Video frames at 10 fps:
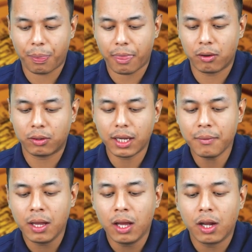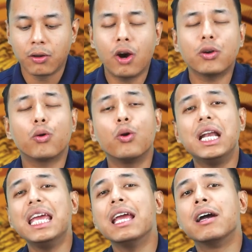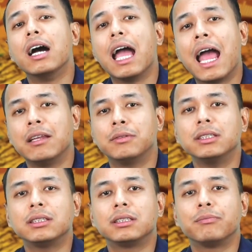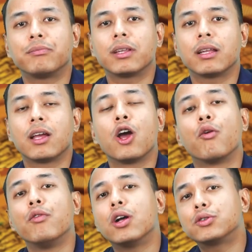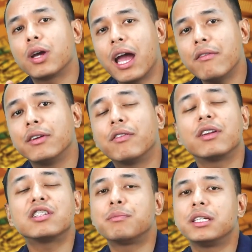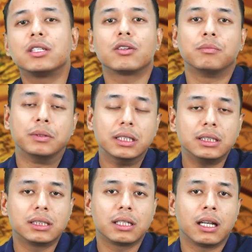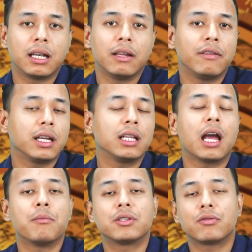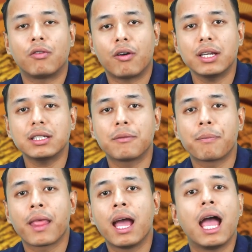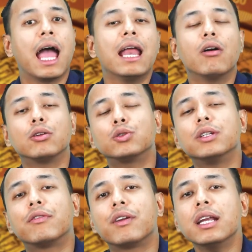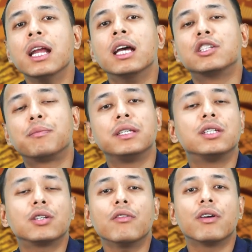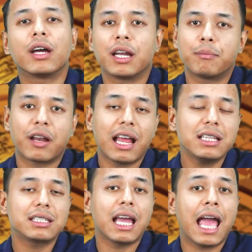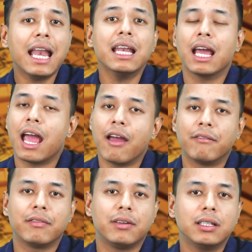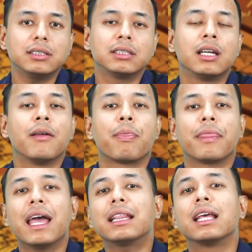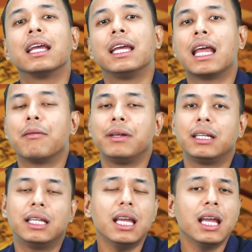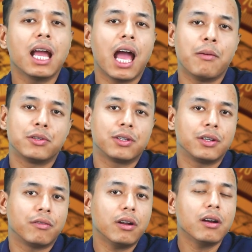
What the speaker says: Okay, not only animals, we also have different species of birds living in Amazon forest, and also different species of reptiles and amphibians that inhabit the Amazon river